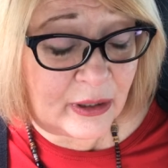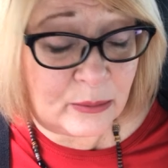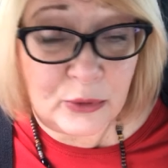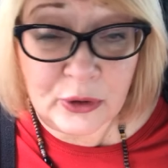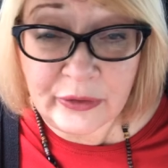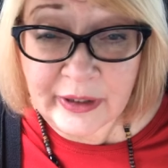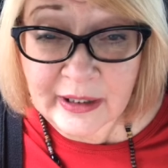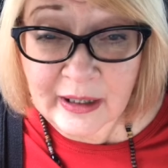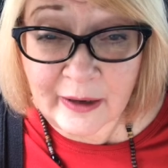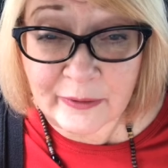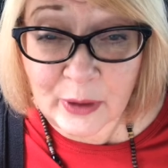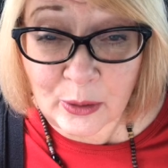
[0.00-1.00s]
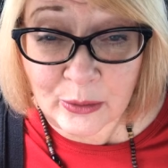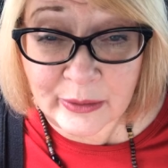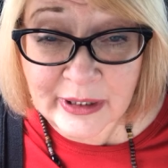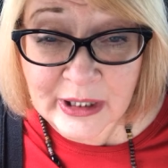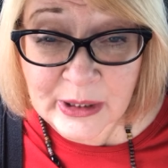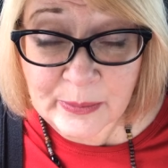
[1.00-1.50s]
moving of the Holy
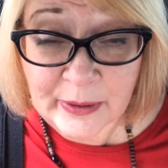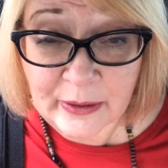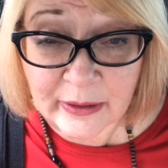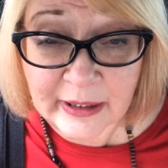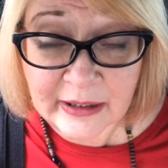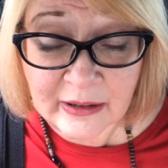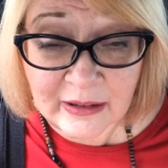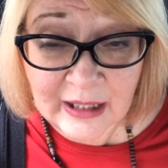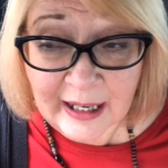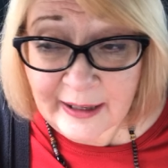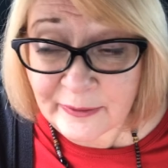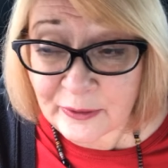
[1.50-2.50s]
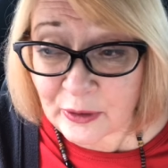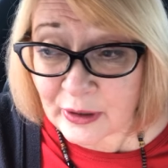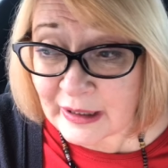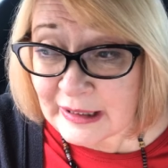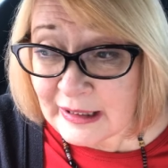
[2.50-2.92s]
Spirit in your life, or,